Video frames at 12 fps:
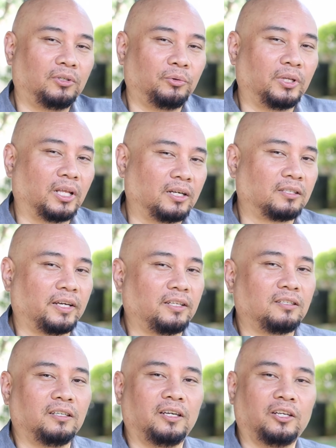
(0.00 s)
doing a lot of
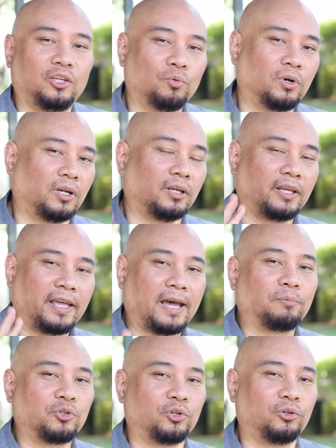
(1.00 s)
sightseeing and you want to
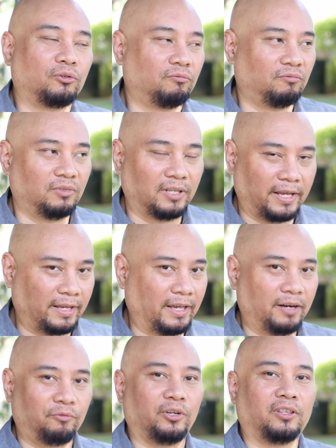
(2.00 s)
capture like
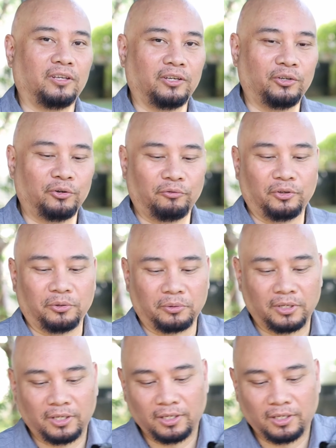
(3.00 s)
everything in your view.